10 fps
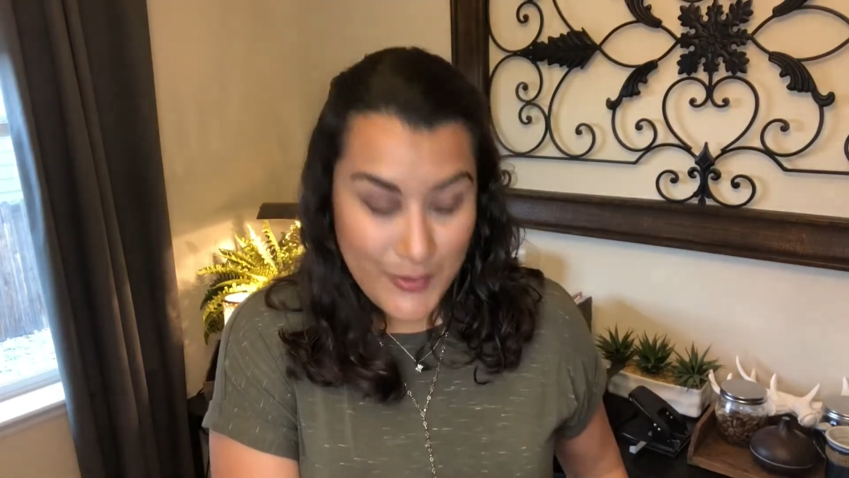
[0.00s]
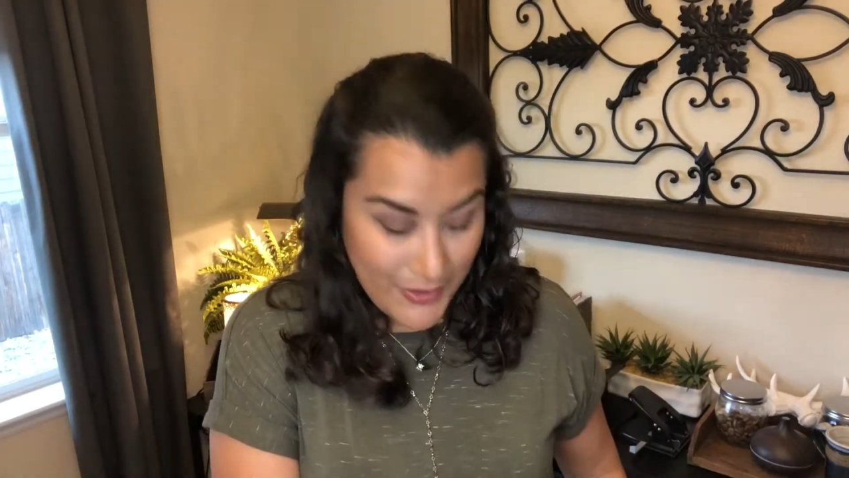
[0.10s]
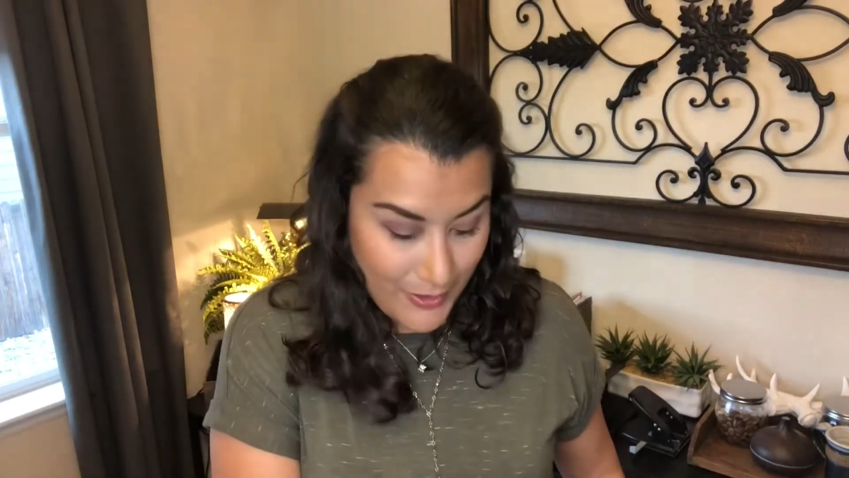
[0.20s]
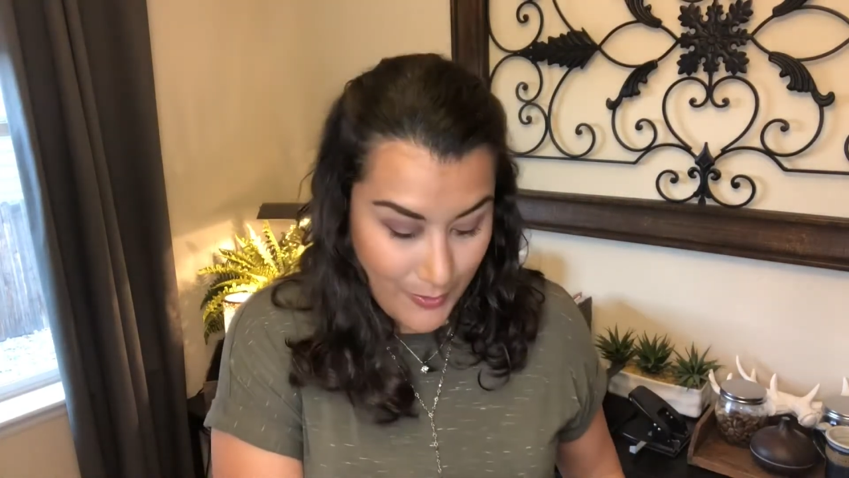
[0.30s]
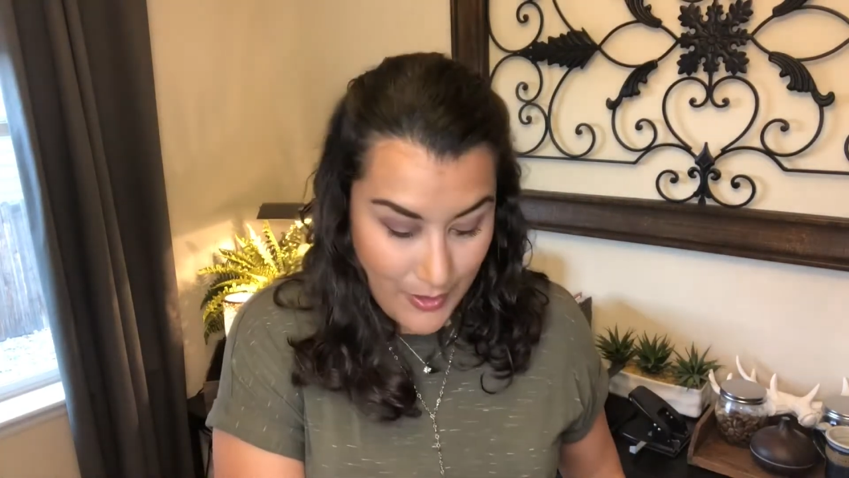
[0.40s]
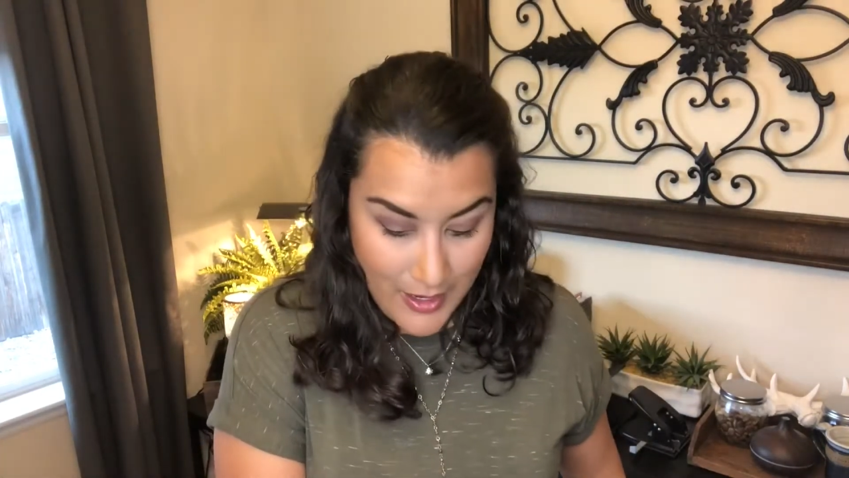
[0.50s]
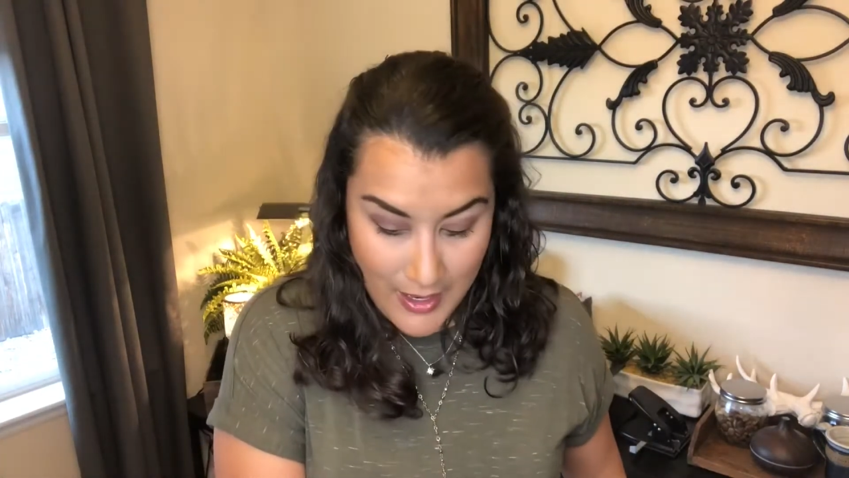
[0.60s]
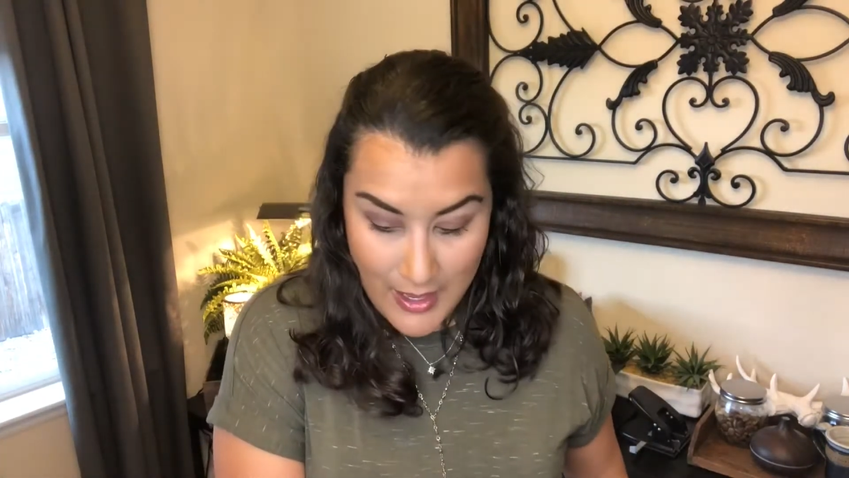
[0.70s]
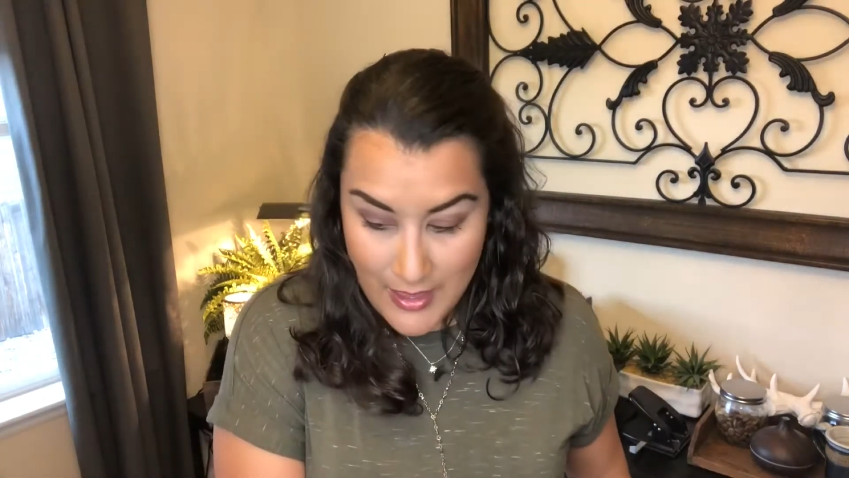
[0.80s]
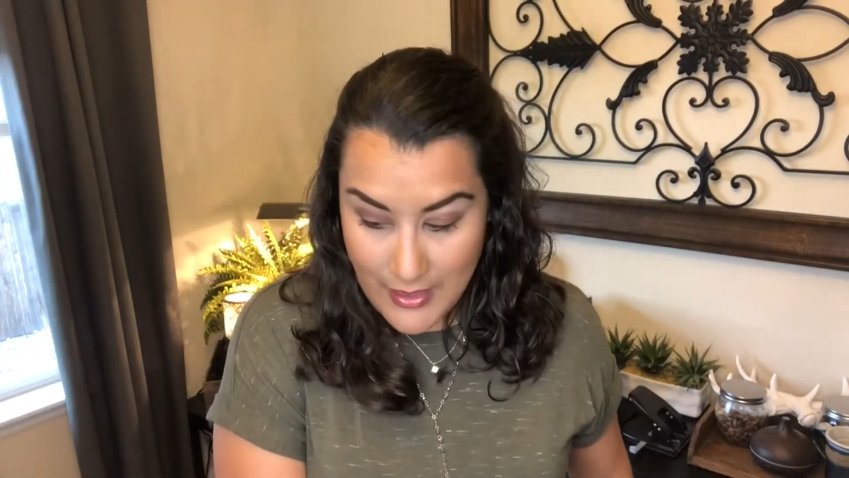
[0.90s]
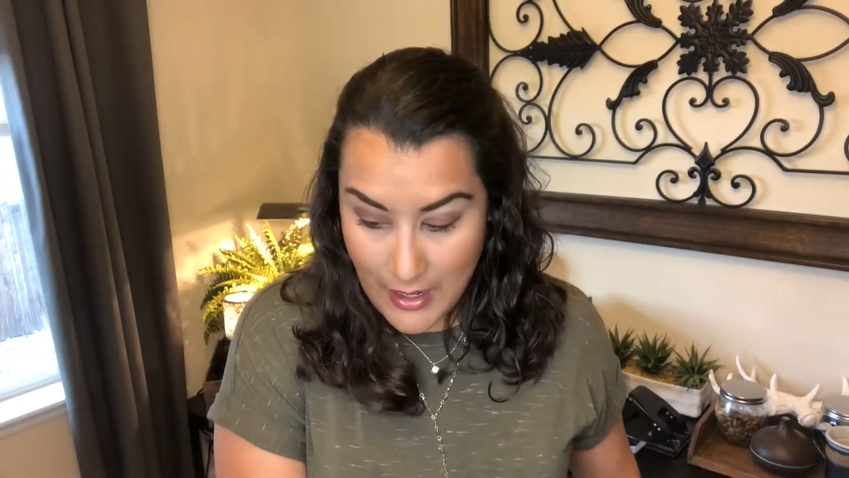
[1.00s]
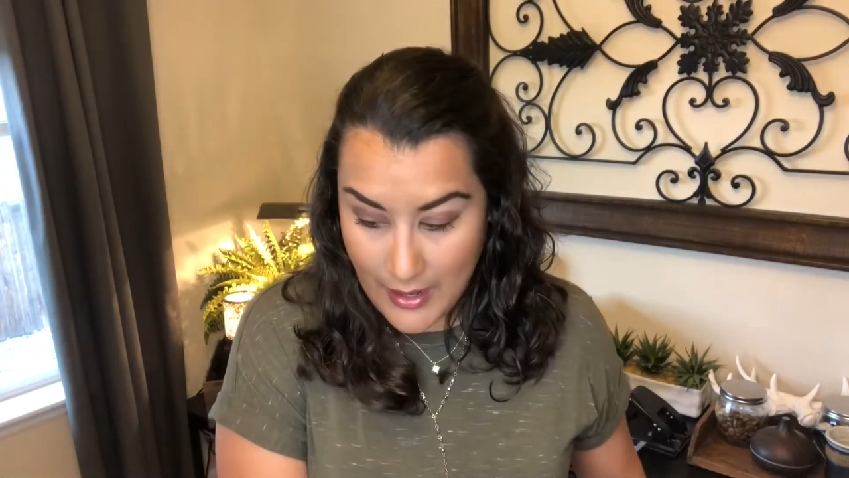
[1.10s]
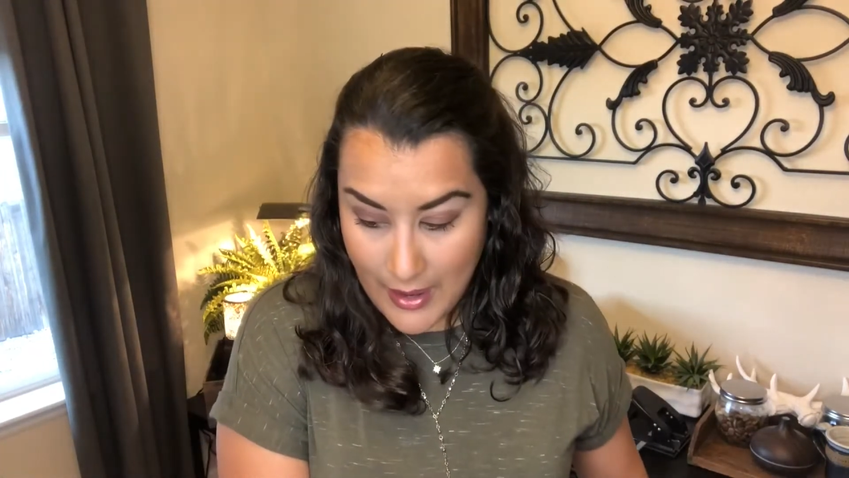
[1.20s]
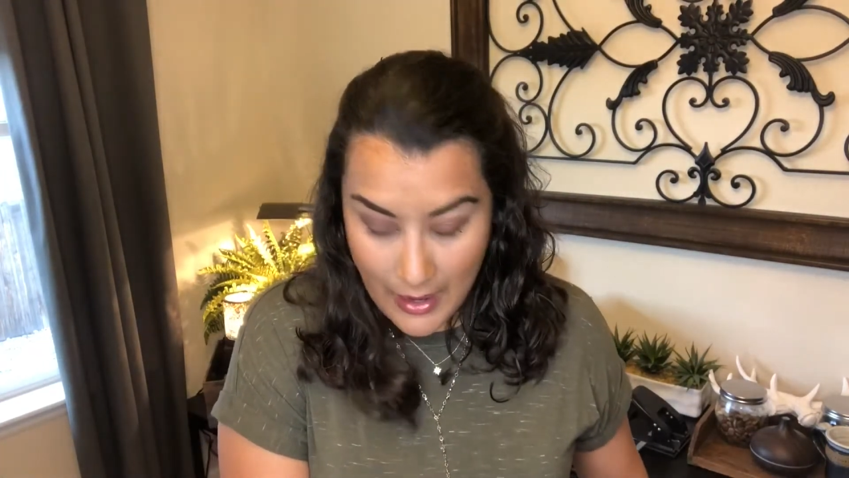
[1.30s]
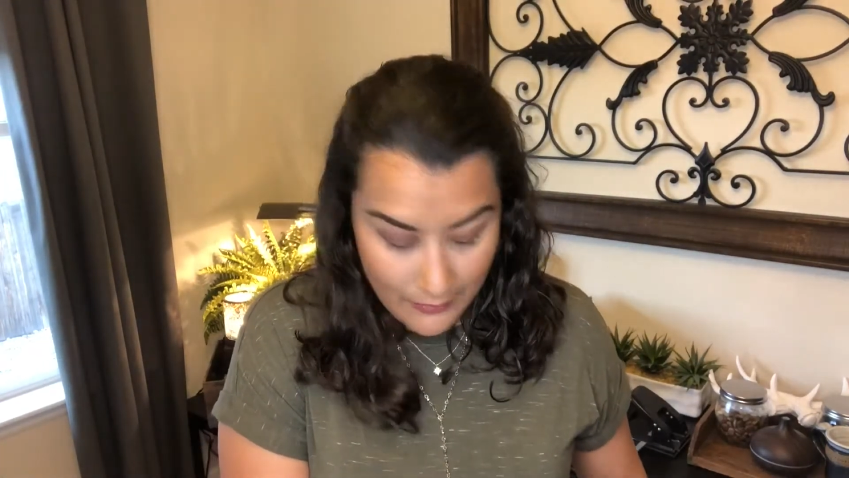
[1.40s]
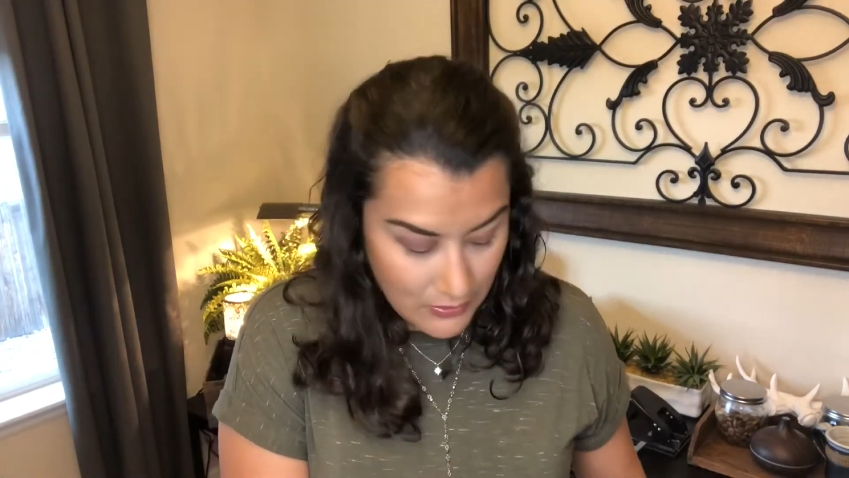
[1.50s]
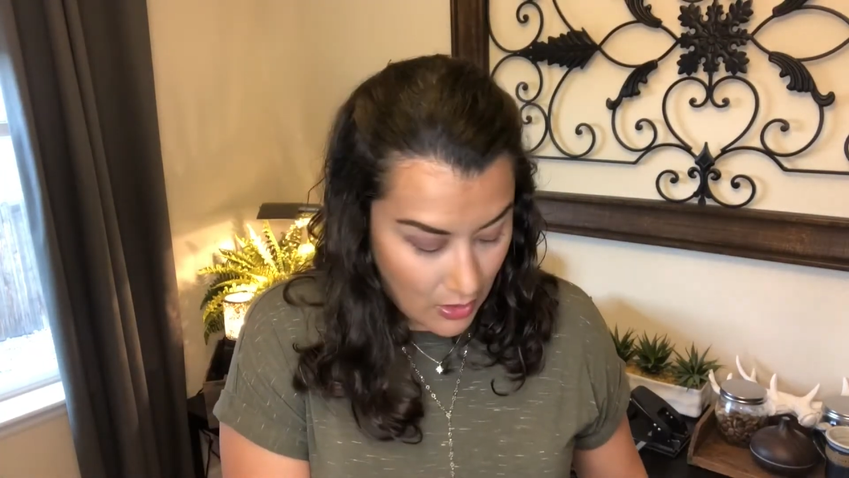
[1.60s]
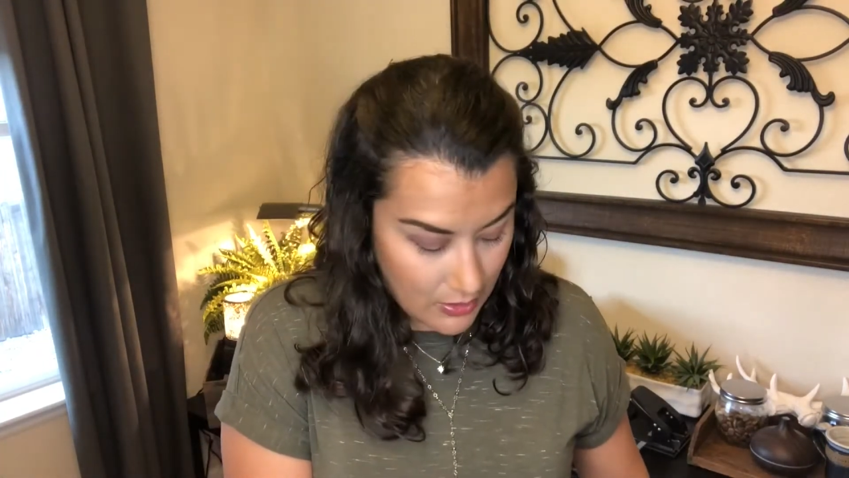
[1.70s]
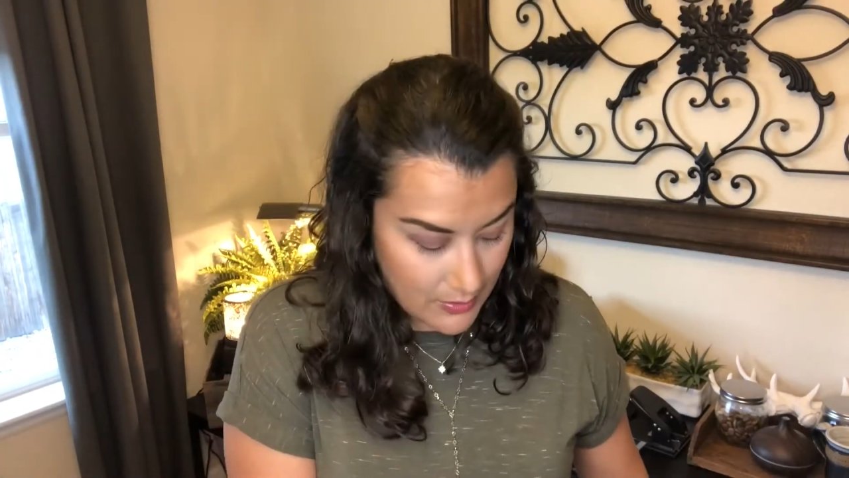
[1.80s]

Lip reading: you that I have talked